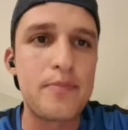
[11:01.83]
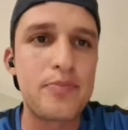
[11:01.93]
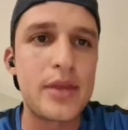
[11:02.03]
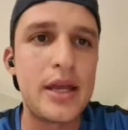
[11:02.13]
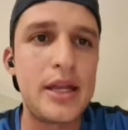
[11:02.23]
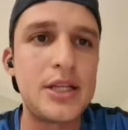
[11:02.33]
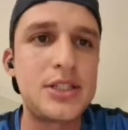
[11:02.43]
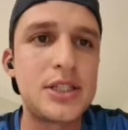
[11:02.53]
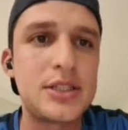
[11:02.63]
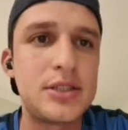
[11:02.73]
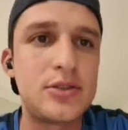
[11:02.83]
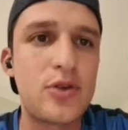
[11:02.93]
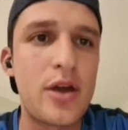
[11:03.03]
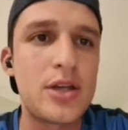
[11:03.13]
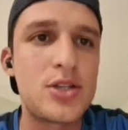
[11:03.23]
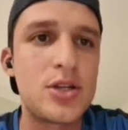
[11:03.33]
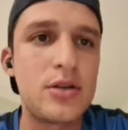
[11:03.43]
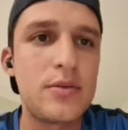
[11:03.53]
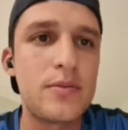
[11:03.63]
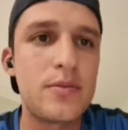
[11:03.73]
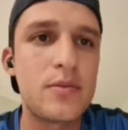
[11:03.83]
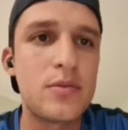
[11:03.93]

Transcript: initial situation,